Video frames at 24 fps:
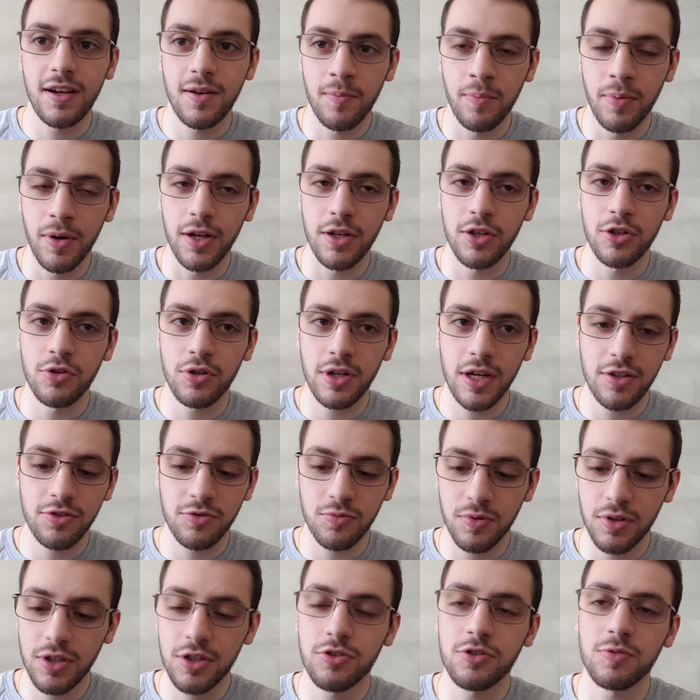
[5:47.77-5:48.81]
but you guys
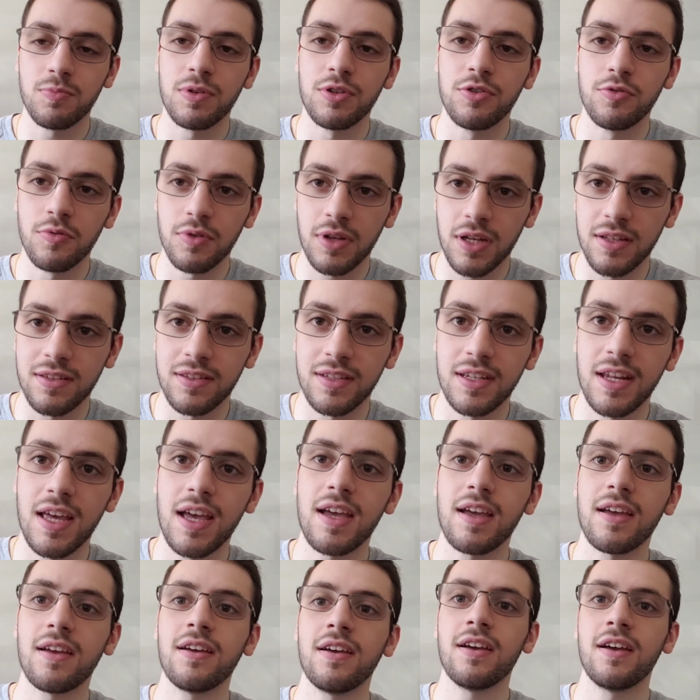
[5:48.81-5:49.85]
really should be doing it
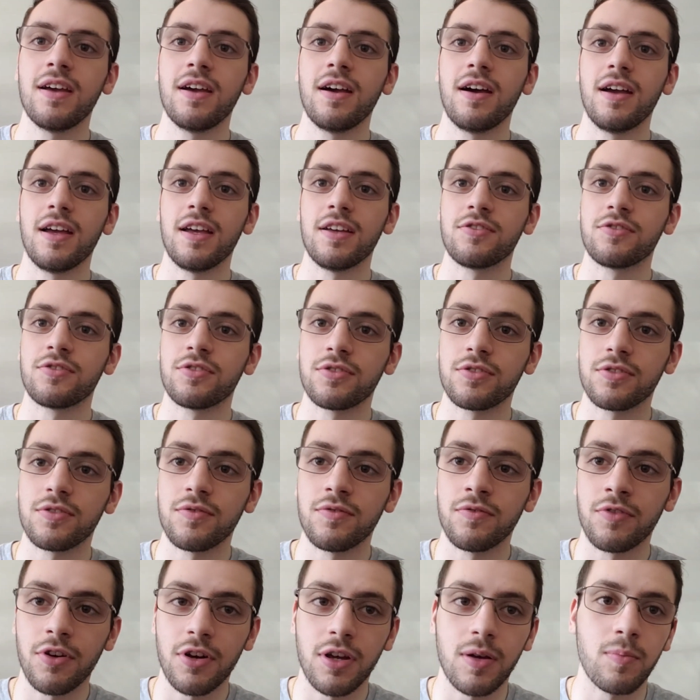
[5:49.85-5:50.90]
today. It's
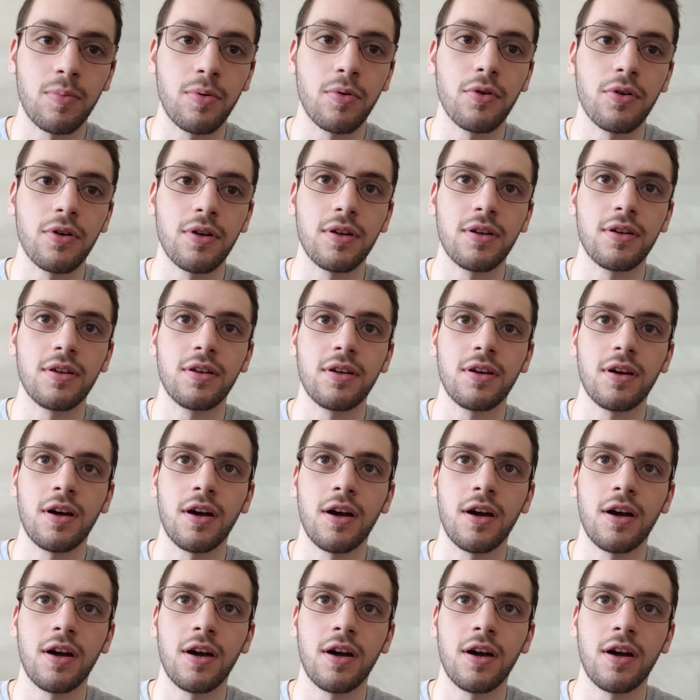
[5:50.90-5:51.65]
very important.